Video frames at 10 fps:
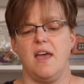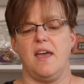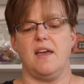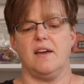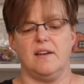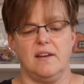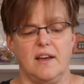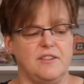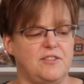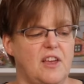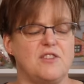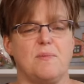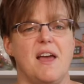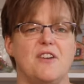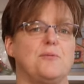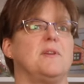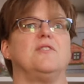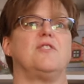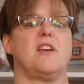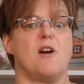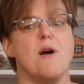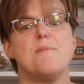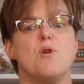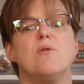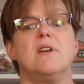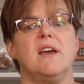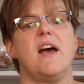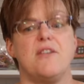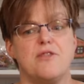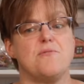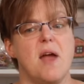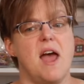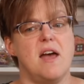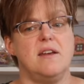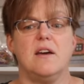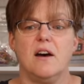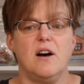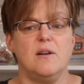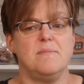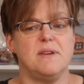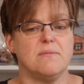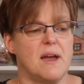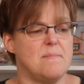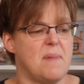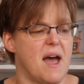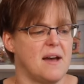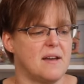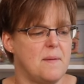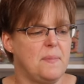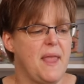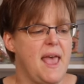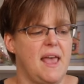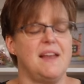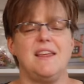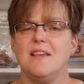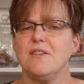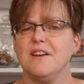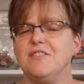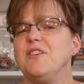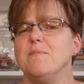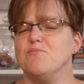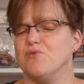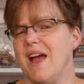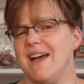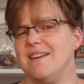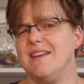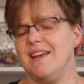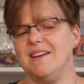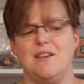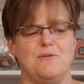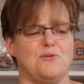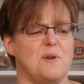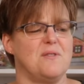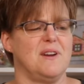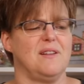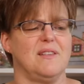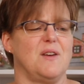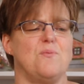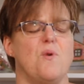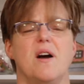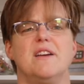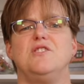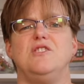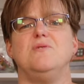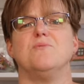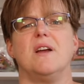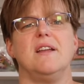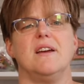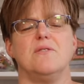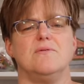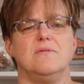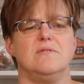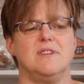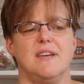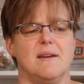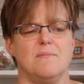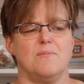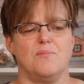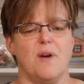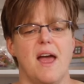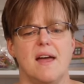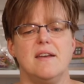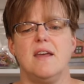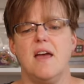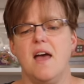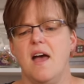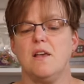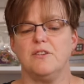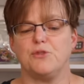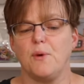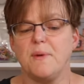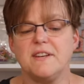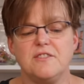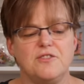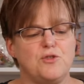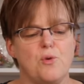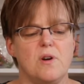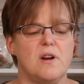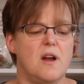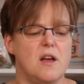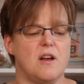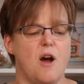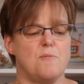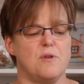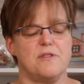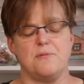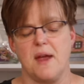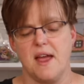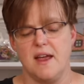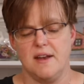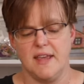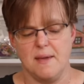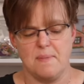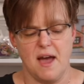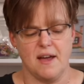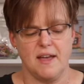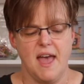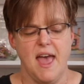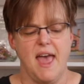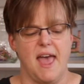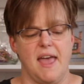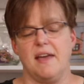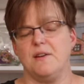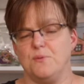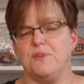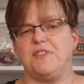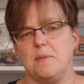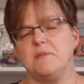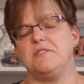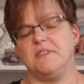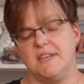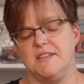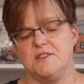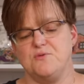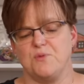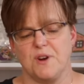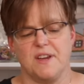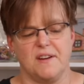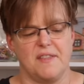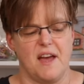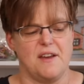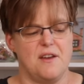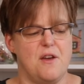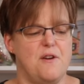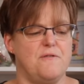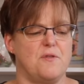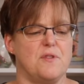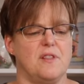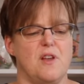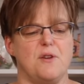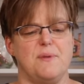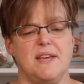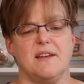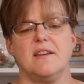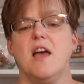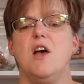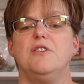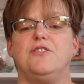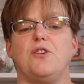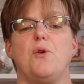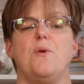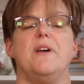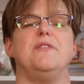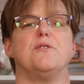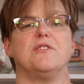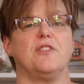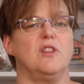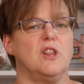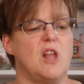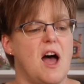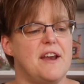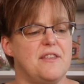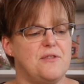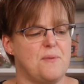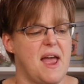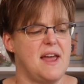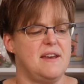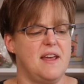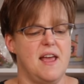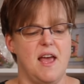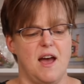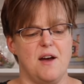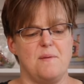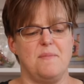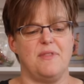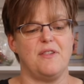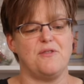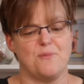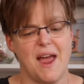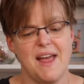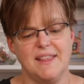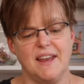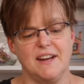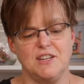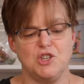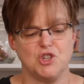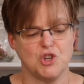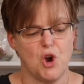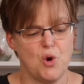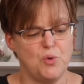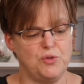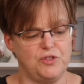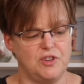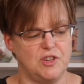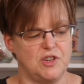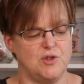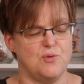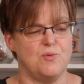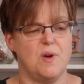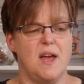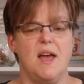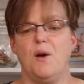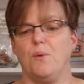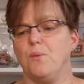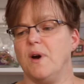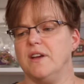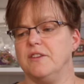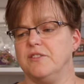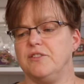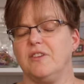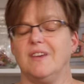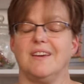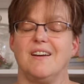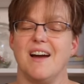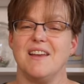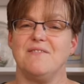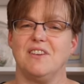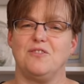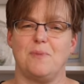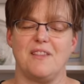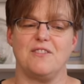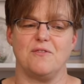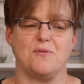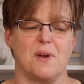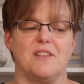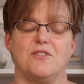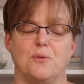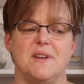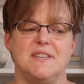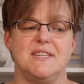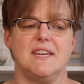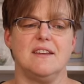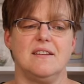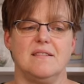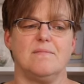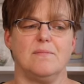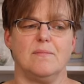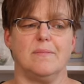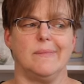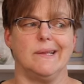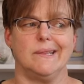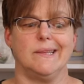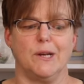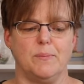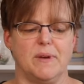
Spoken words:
And I said to my husband, it's like, I'm going to get thread. I'll be right back. And he thought I said bread. And he was wondering, like, why is she running out to get bread? So I went to the store, got more thread, came back, and was able to continue working on that for the long weekend. So there was a lot of thread. The thread that I chose to do was a kind of expensive thread. So I did a little